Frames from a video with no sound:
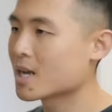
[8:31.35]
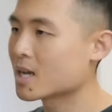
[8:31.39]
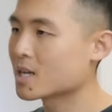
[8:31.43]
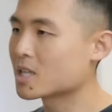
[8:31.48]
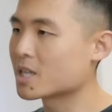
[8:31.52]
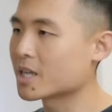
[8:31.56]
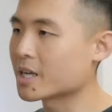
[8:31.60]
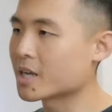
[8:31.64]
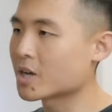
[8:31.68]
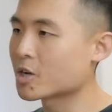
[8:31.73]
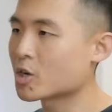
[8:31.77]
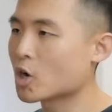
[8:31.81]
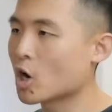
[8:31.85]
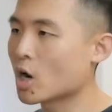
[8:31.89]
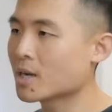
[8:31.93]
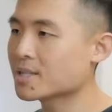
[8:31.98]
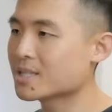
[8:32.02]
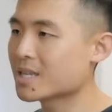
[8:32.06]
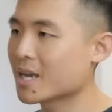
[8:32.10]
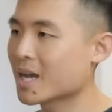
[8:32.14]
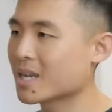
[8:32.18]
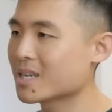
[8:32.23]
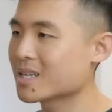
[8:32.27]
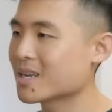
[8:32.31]
Click
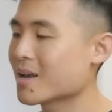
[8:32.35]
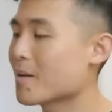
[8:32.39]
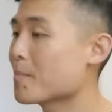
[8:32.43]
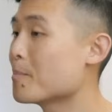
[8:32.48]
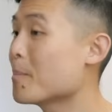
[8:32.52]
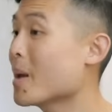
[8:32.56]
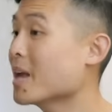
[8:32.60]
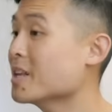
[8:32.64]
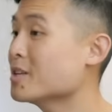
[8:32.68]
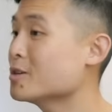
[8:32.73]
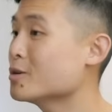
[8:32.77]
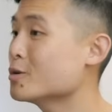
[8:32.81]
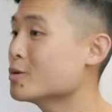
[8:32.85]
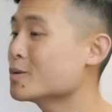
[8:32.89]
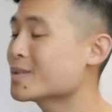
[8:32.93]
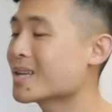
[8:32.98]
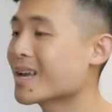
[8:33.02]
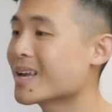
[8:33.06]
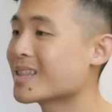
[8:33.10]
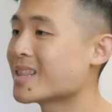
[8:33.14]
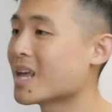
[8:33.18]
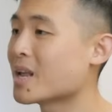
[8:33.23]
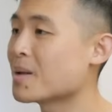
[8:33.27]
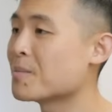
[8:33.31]
Content, Menus,
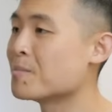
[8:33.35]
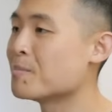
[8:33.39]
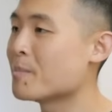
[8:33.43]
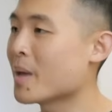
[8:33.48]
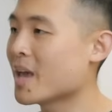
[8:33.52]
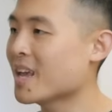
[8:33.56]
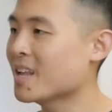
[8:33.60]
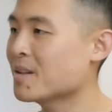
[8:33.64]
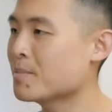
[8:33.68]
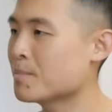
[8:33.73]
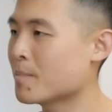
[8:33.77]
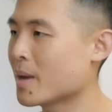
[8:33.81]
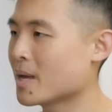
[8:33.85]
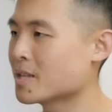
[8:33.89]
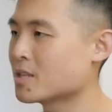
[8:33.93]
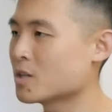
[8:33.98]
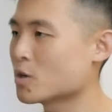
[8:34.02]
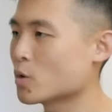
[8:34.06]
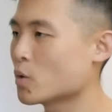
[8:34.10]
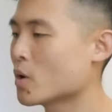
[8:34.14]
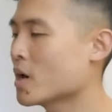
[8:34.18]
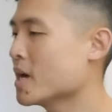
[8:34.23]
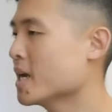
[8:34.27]
then Main Menu.